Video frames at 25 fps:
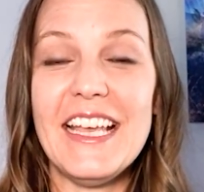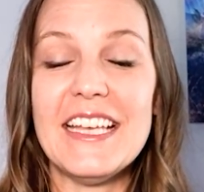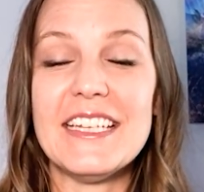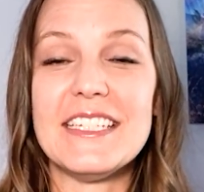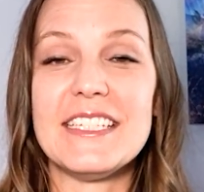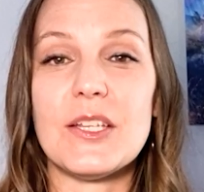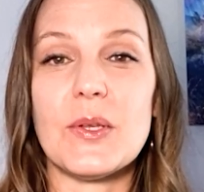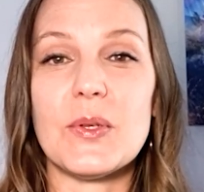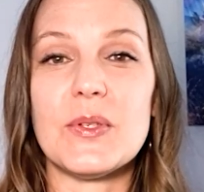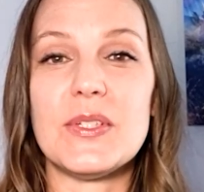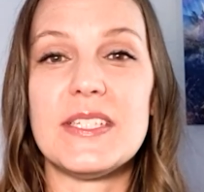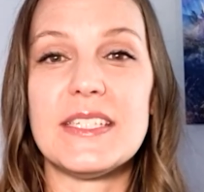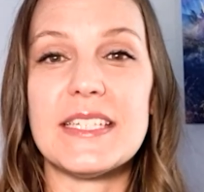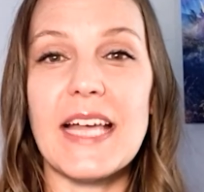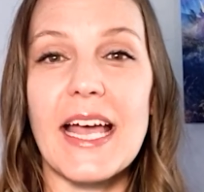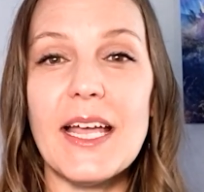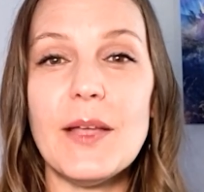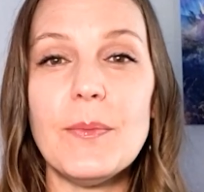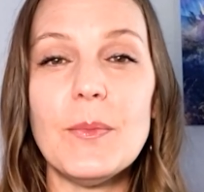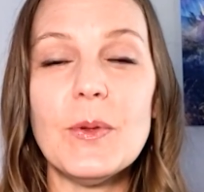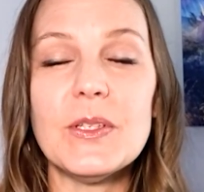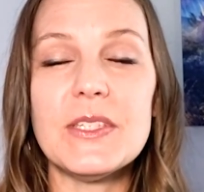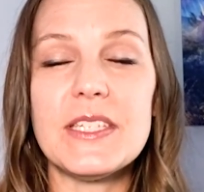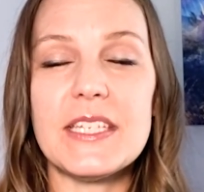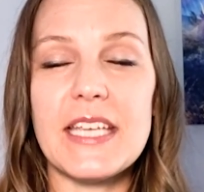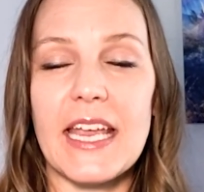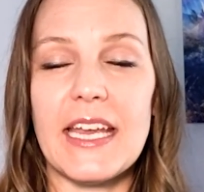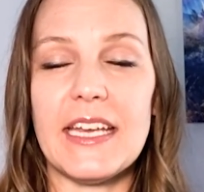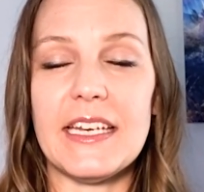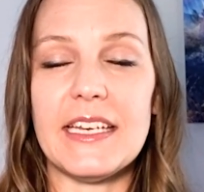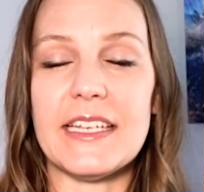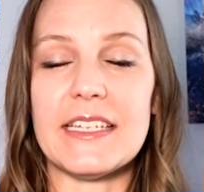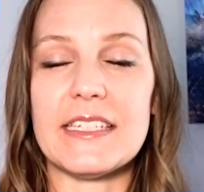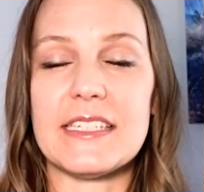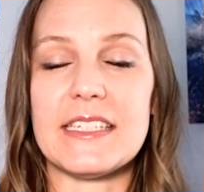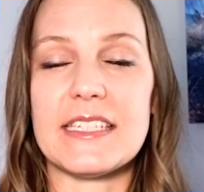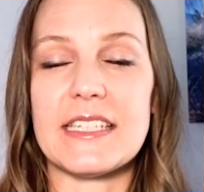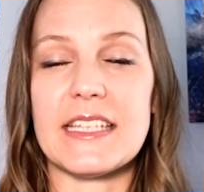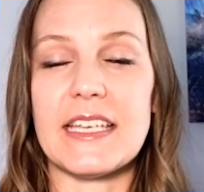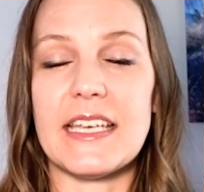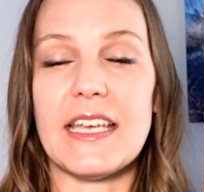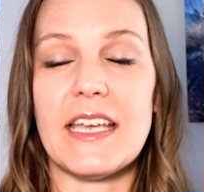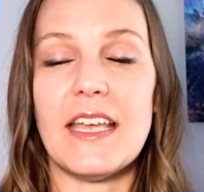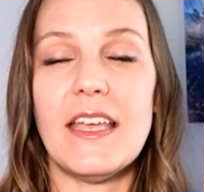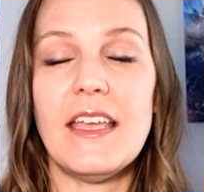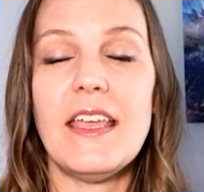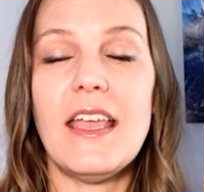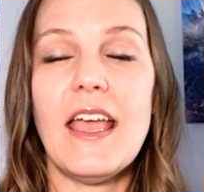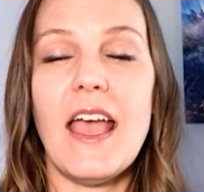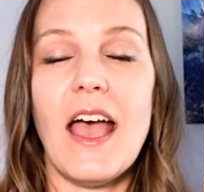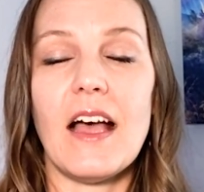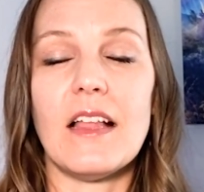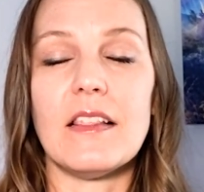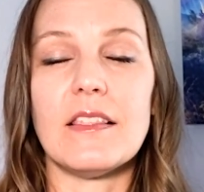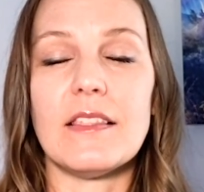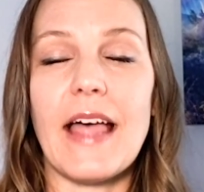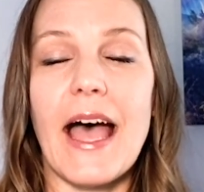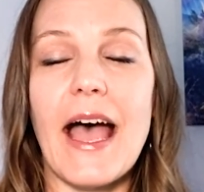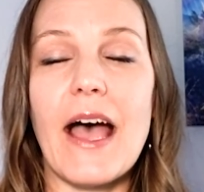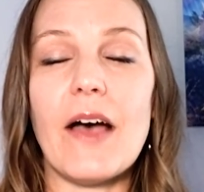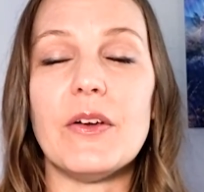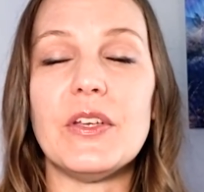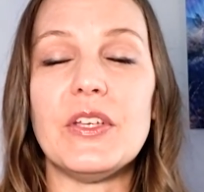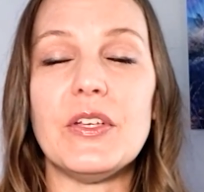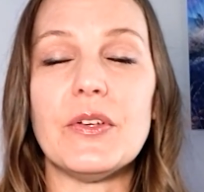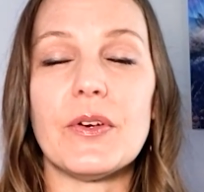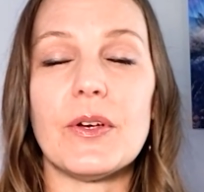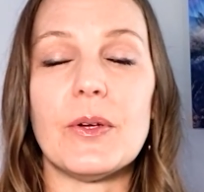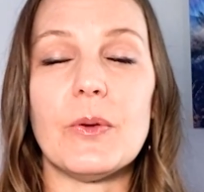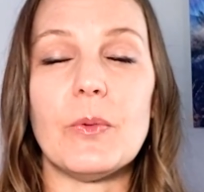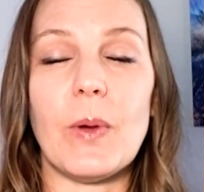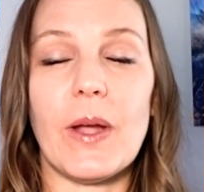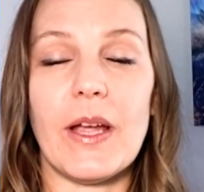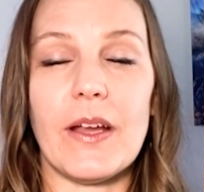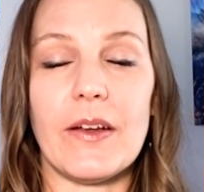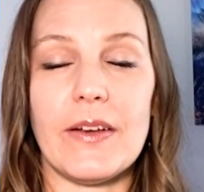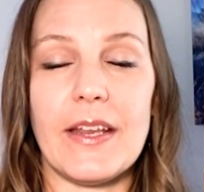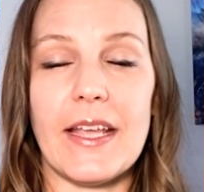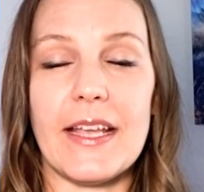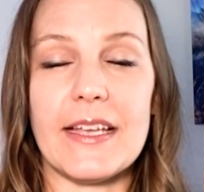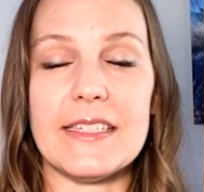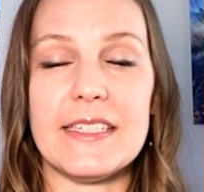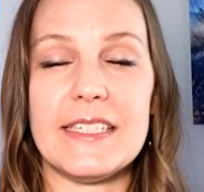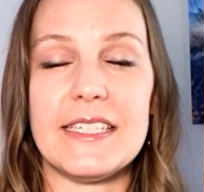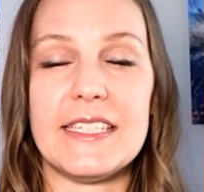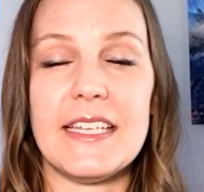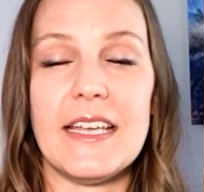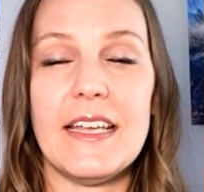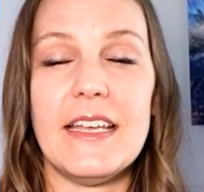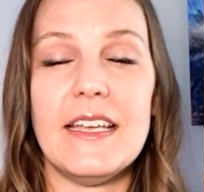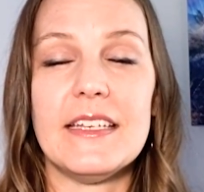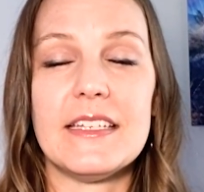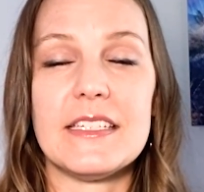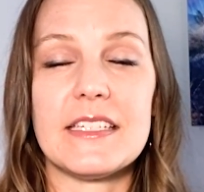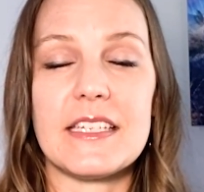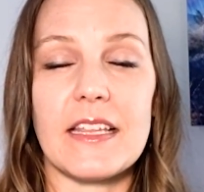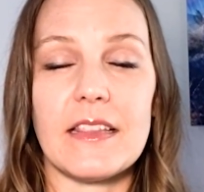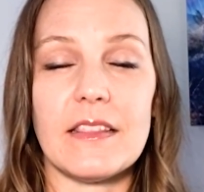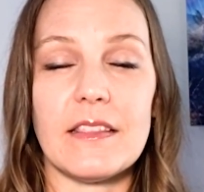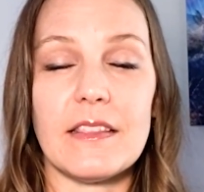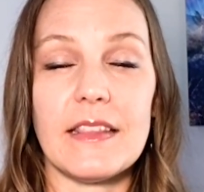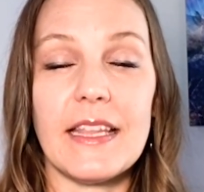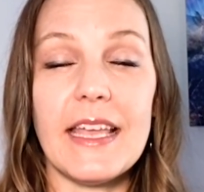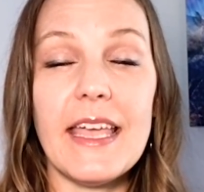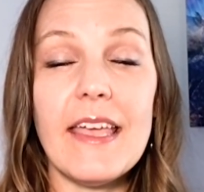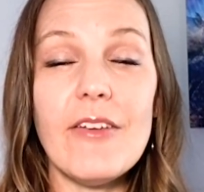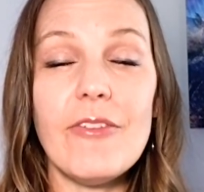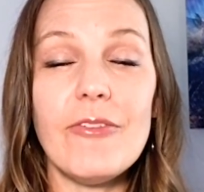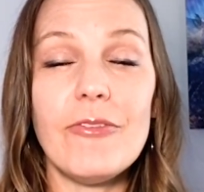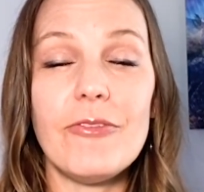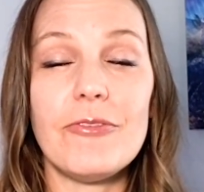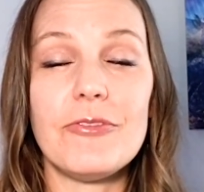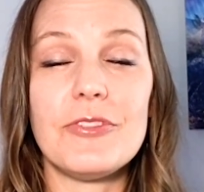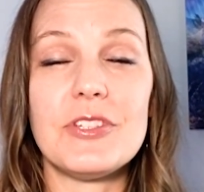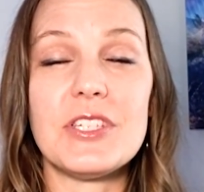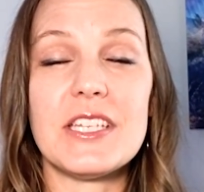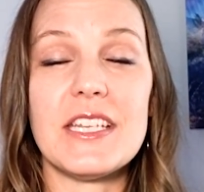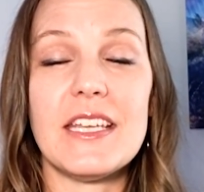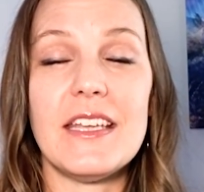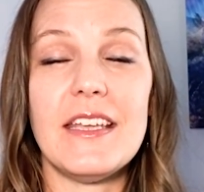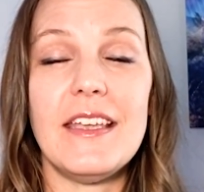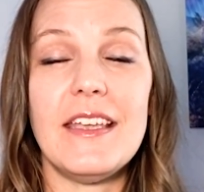So simultaneously allow your awareness to lift